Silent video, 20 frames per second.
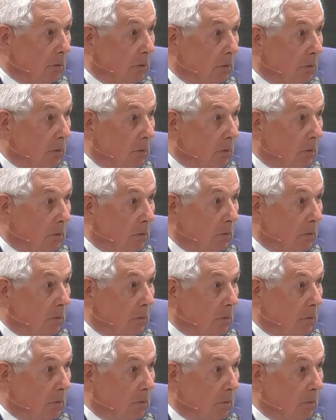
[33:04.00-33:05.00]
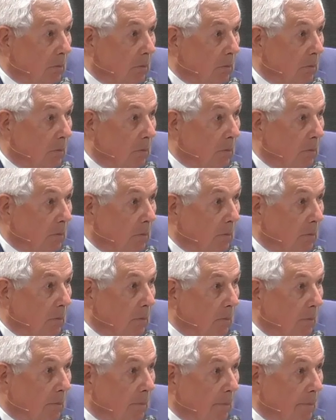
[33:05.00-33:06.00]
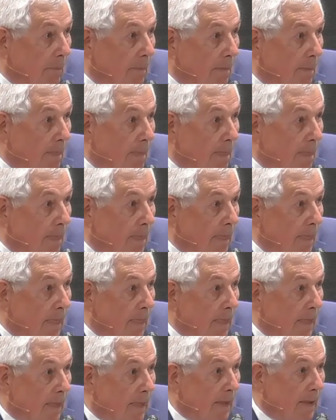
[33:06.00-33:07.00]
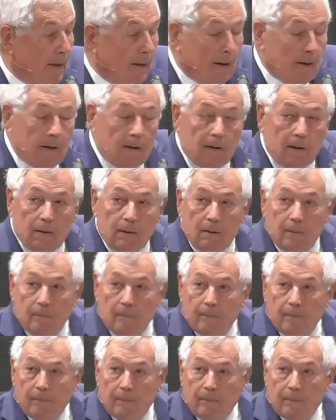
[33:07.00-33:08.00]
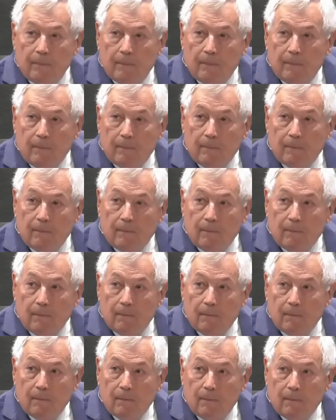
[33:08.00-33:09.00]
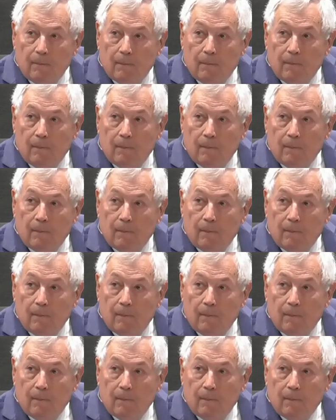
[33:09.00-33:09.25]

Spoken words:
No one is speaking in this clip.